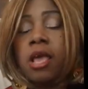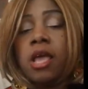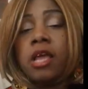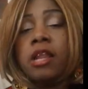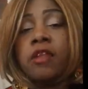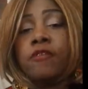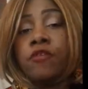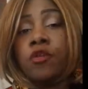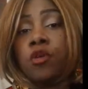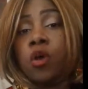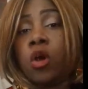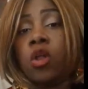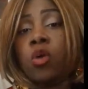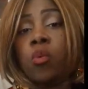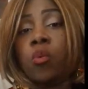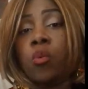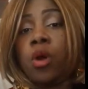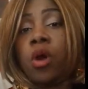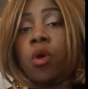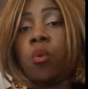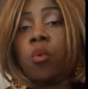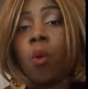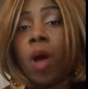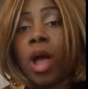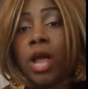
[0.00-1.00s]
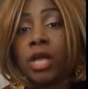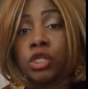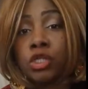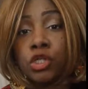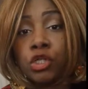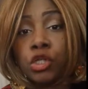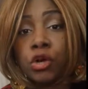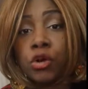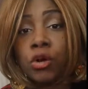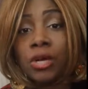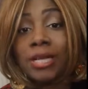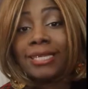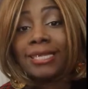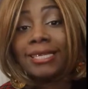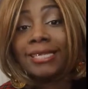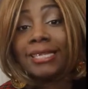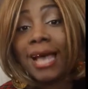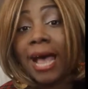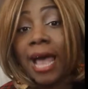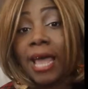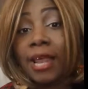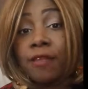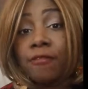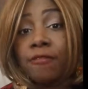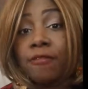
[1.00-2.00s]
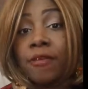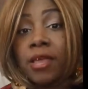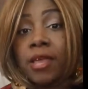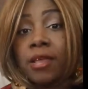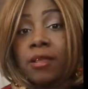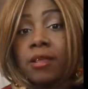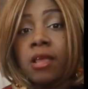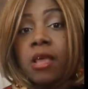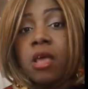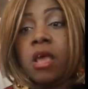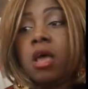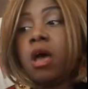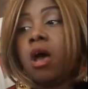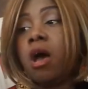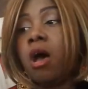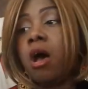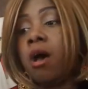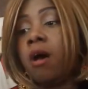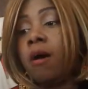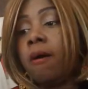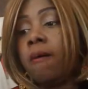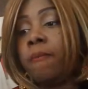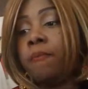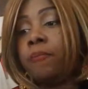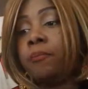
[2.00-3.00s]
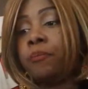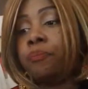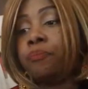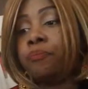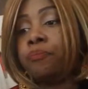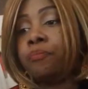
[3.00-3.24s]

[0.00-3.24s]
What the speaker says: And if you're going to wear a white shirt inside of it, any